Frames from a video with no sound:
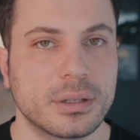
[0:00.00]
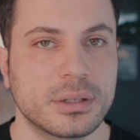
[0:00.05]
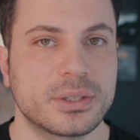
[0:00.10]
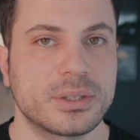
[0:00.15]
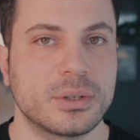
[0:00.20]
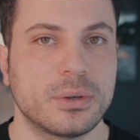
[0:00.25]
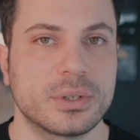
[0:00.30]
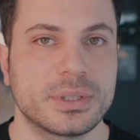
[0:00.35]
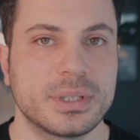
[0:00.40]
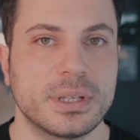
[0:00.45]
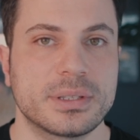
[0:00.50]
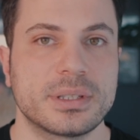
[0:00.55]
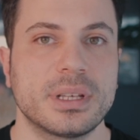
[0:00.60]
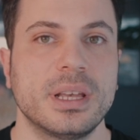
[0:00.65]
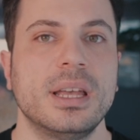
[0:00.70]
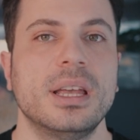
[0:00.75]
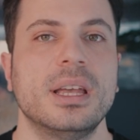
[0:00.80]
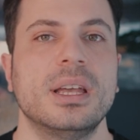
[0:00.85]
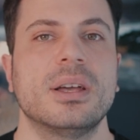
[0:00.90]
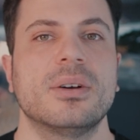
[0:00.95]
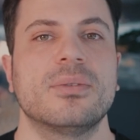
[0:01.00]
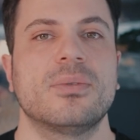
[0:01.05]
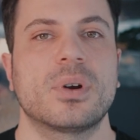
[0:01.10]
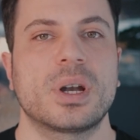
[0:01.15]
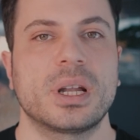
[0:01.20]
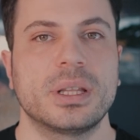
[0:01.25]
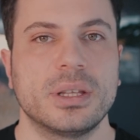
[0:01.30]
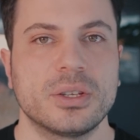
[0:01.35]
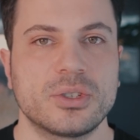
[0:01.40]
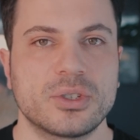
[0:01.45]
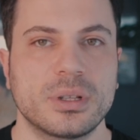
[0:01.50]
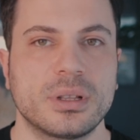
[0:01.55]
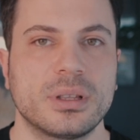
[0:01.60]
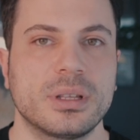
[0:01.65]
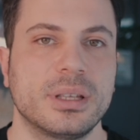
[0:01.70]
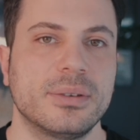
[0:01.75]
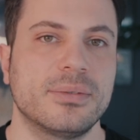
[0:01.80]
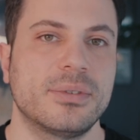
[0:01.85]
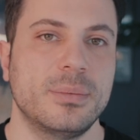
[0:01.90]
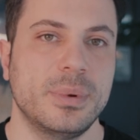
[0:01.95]
sources for additional
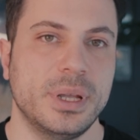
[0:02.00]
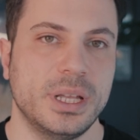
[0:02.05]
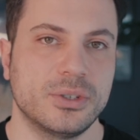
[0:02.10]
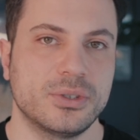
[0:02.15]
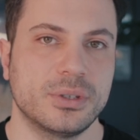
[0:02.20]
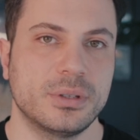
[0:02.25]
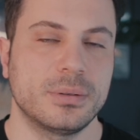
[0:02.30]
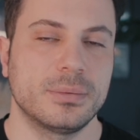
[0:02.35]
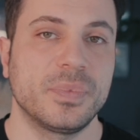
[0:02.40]
information.